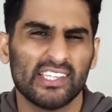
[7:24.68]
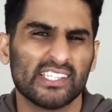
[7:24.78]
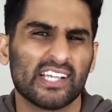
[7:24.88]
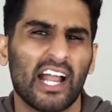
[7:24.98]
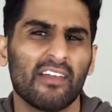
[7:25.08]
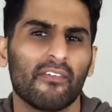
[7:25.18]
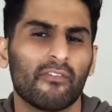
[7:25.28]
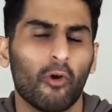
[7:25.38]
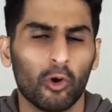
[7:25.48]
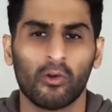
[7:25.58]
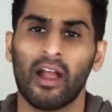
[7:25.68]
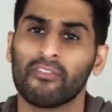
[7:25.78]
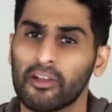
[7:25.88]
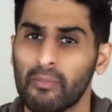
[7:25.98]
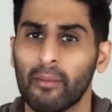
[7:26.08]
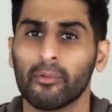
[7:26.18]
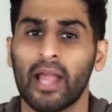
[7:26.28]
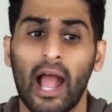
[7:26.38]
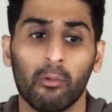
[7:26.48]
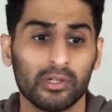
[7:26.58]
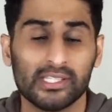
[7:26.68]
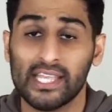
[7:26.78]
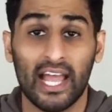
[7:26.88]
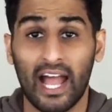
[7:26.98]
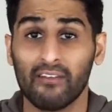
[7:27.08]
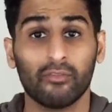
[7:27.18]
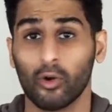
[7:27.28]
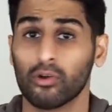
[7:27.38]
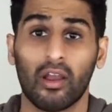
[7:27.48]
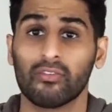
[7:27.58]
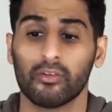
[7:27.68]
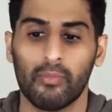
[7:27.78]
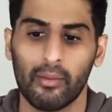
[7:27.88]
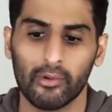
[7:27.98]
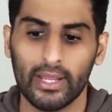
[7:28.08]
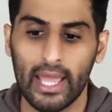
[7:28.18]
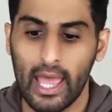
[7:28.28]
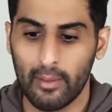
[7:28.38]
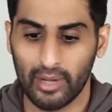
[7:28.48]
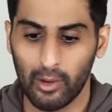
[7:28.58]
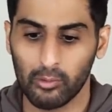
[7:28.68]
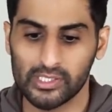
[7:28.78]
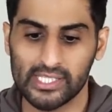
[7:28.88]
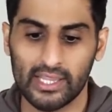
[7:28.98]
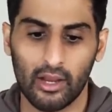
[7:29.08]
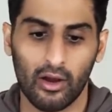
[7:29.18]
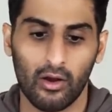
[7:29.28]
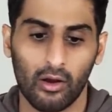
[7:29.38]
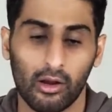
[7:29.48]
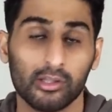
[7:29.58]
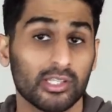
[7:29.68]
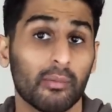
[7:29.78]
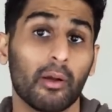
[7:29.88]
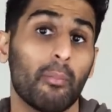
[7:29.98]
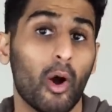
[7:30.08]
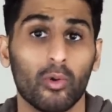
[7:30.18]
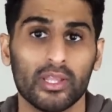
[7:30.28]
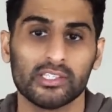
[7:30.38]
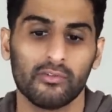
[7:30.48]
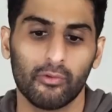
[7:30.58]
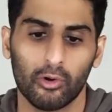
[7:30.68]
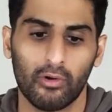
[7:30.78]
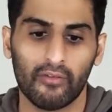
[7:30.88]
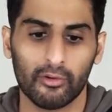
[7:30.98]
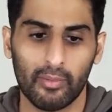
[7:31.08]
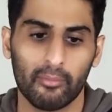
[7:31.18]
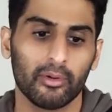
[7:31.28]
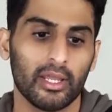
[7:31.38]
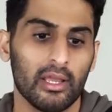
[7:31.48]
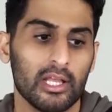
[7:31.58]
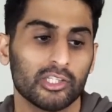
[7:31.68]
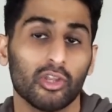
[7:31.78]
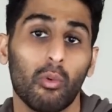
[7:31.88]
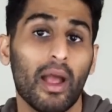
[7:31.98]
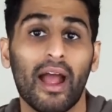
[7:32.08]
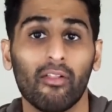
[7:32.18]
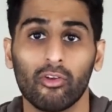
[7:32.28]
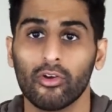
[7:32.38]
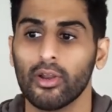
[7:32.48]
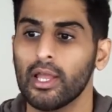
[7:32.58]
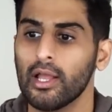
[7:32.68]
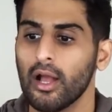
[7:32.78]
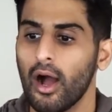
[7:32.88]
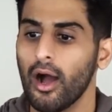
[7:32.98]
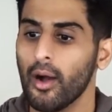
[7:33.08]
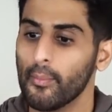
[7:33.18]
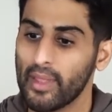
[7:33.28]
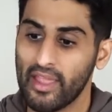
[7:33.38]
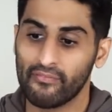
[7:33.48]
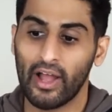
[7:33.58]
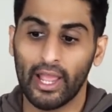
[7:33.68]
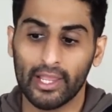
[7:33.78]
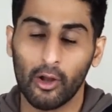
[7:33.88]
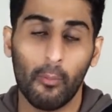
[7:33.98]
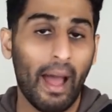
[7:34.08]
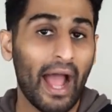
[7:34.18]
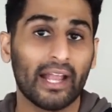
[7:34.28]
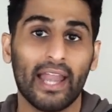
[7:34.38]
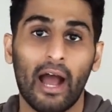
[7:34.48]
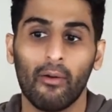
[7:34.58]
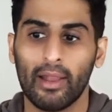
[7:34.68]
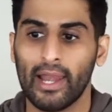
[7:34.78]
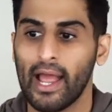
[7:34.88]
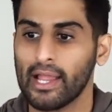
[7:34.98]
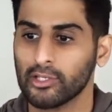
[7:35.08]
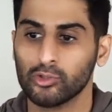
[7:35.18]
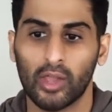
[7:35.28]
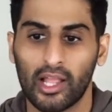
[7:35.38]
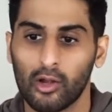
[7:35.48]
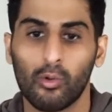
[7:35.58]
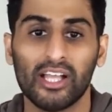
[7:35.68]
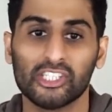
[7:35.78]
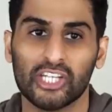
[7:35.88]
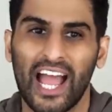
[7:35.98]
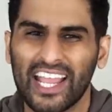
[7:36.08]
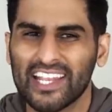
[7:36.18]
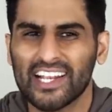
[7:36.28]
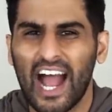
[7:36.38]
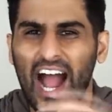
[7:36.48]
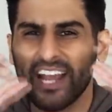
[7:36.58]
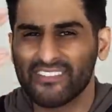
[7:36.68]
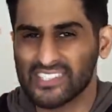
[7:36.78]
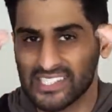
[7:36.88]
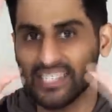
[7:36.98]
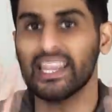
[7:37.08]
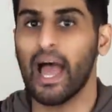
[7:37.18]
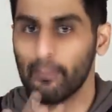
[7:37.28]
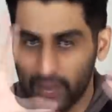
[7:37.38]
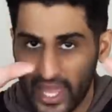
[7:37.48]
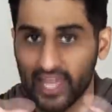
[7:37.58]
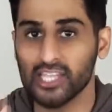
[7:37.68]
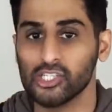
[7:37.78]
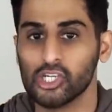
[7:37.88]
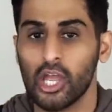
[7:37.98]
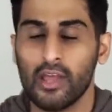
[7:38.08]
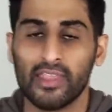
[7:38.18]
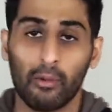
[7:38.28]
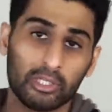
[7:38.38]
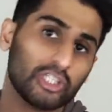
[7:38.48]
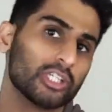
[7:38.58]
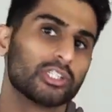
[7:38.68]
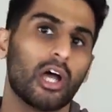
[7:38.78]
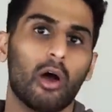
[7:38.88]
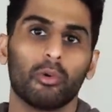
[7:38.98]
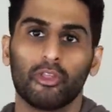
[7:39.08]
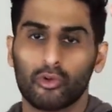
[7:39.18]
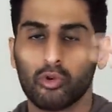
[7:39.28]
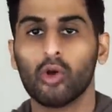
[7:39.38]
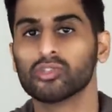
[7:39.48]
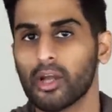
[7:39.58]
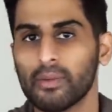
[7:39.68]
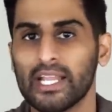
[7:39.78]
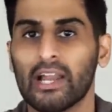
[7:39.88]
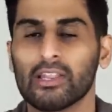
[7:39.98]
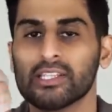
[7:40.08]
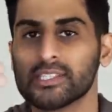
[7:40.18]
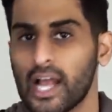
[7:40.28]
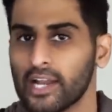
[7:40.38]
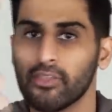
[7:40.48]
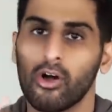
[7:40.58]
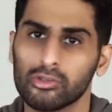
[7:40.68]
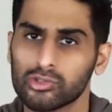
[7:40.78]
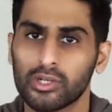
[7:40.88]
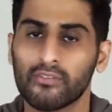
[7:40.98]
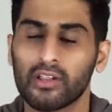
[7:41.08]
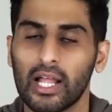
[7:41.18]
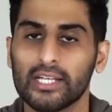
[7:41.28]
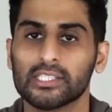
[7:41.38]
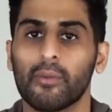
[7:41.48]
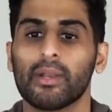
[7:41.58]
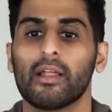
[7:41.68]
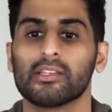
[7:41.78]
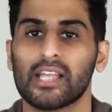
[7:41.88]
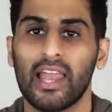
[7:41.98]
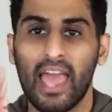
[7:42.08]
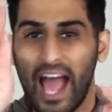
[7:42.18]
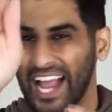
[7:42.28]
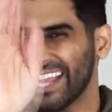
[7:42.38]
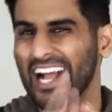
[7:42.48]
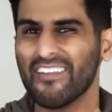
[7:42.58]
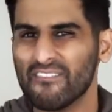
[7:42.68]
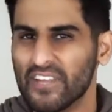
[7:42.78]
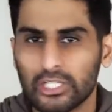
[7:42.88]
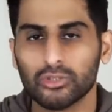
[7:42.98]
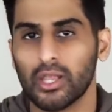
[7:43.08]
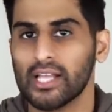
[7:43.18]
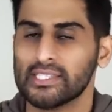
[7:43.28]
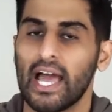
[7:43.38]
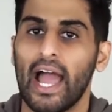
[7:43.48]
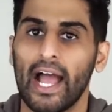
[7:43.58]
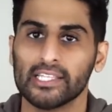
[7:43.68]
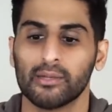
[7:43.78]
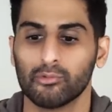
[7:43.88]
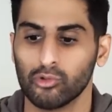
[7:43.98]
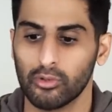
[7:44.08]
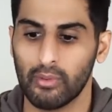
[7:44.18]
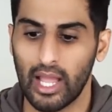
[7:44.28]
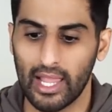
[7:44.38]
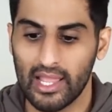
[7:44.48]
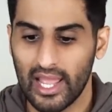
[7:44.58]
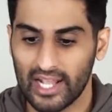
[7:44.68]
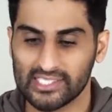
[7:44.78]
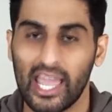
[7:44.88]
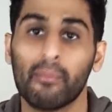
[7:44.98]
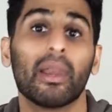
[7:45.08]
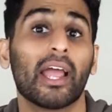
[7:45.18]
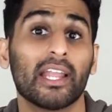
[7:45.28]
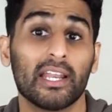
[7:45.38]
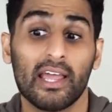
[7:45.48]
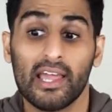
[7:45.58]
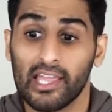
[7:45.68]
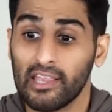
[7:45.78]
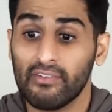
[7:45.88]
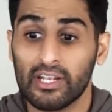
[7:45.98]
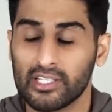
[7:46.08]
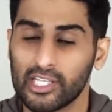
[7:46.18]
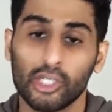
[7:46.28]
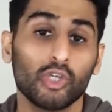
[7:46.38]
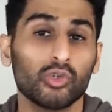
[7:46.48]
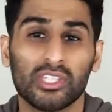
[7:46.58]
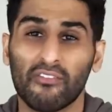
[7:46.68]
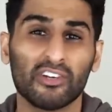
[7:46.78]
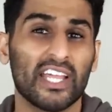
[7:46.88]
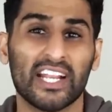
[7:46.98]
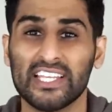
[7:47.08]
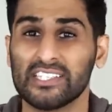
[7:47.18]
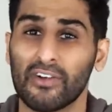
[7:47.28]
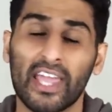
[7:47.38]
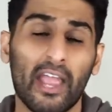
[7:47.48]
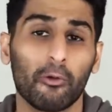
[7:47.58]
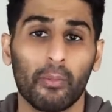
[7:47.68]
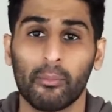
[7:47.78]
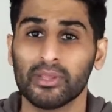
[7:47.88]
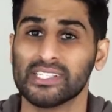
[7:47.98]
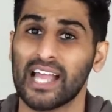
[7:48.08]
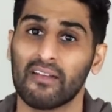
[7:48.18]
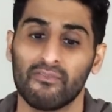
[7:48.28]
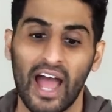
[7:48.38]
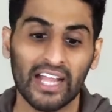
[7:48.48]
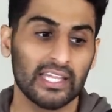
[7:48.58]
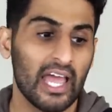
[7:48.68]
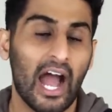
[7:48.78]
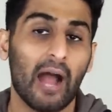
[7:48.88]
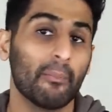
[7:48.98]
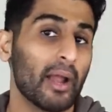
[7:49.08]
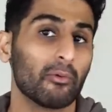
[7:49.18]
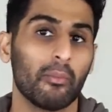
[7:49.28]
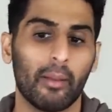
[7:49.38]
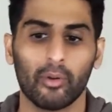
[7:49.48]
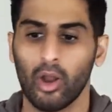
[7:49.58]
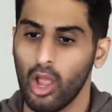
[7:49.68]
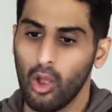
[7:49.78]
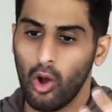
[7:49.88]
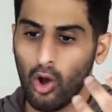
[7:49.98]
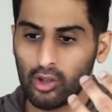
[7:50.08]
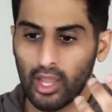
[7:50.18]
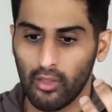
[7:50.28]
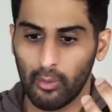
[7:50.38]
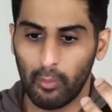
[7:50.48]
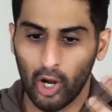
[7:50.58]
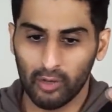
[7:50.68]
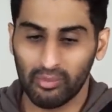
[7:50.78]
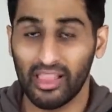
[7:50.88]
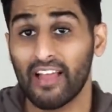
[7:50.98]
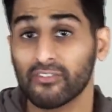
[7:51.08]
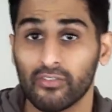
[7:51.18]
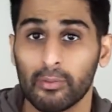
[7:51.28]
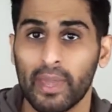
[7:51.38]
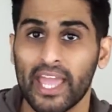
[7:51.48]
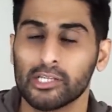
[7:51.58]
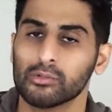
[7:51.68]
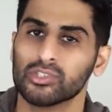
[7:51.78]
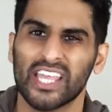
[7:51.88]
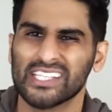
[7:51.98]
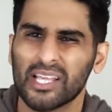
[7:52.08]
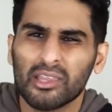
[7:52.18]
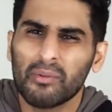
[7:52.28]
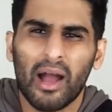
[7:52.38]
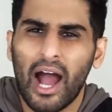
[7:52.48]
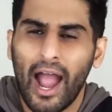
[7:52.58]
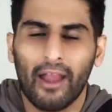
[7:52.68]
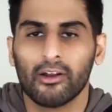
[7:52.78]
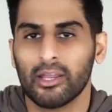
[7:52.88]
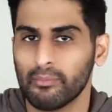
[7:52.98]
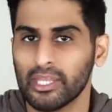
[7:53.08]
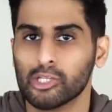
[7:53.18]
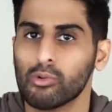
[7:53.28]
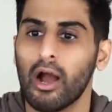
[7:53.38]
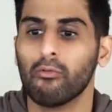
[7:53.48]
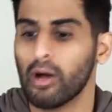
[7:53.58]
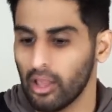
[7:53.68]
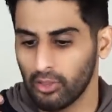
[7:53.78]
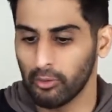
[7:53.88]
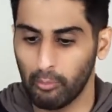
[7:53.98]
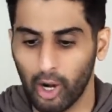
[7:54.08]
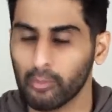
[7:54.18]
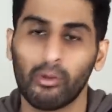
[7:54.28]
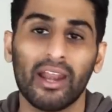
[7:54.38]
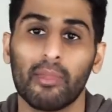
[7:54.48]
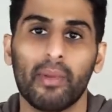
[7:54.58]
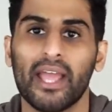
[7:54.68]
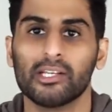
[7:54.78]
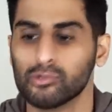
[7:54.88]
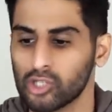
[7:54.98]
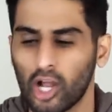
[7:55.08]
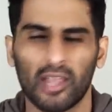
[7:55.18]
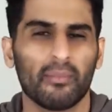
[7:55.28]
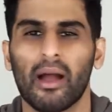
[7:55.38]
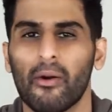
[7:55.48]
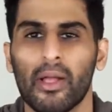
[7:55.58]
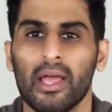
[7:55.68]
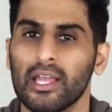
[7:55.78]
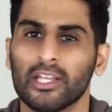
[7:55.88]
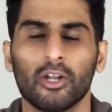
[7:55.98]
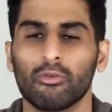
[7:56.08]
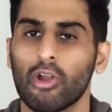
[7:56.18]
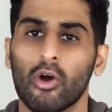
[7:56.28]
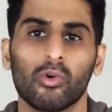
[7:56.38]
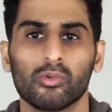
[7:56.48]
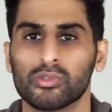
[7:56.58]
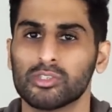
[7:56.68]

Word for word: this kind of photographic memory. I wouldn't say I have photographic memory, but I would say there are some components of photographic memory to the way I learn. Um, if I go back now and I do like a question, I can kind of see that page that we just saw with the Crohn's coming down on this side and the ulcerative colitis coming down on this side. I can kind of visualize that as I'm doing my exam, and I can even use different techniques. If I can't remember the exact fact, I might remember, okay, on the bottom left of the page, it was saying something about iron and B twelve, while on the bottom right of the page, it was talking about, you know, no